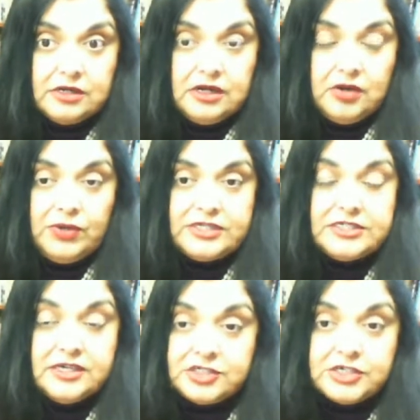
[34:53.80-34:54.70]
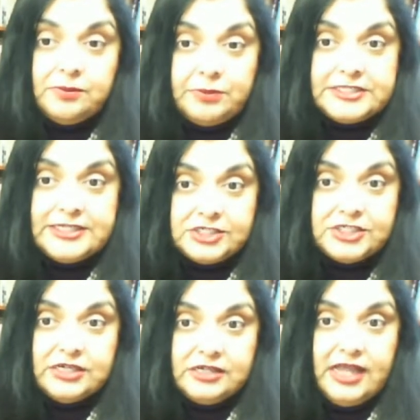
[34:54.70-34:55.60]
With surgical
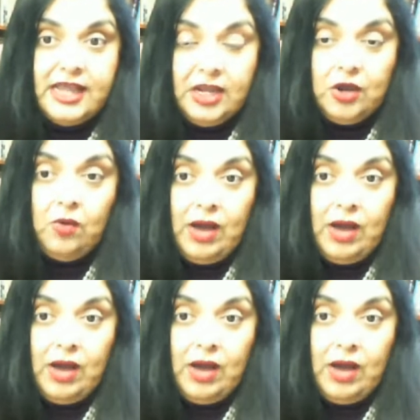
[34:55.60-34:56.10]
precision, they go